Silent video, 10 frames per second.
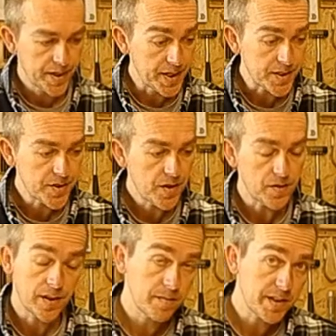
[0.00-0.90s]
that it's
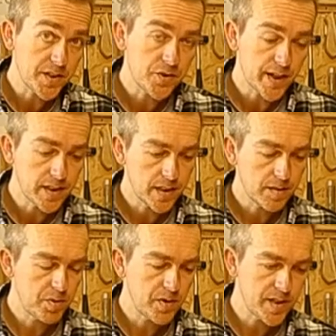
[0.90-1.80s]
not going to be straight
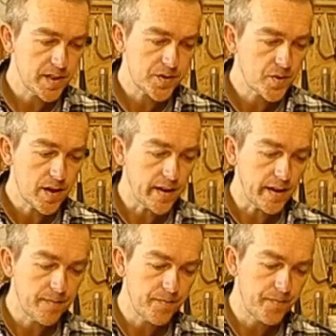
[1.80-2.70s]
at the point it's
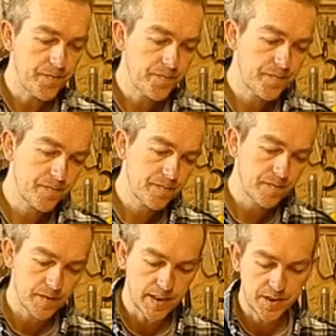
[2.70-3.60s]
dry.
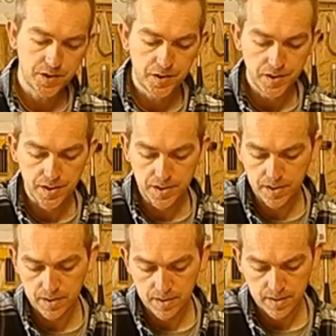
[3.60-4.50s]
It
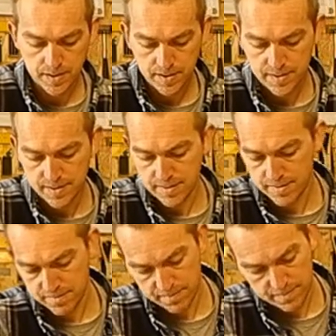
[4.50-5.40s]
just
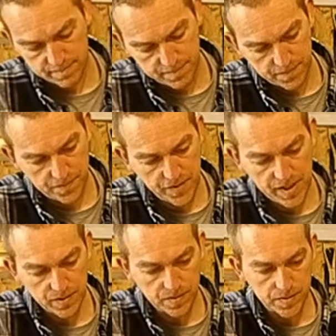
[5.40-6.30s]

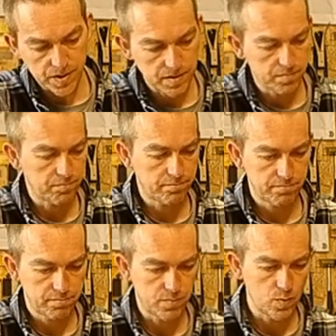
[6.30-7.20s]
feels
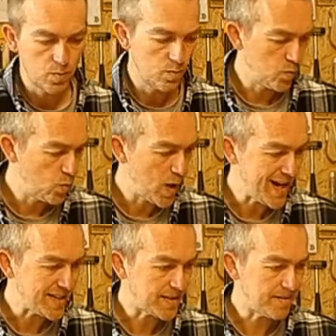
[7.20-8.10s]

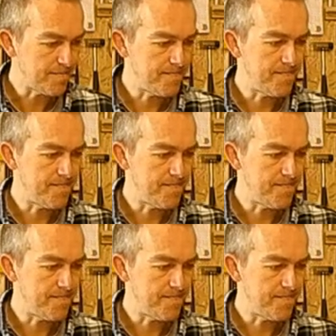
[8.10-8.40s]
wet.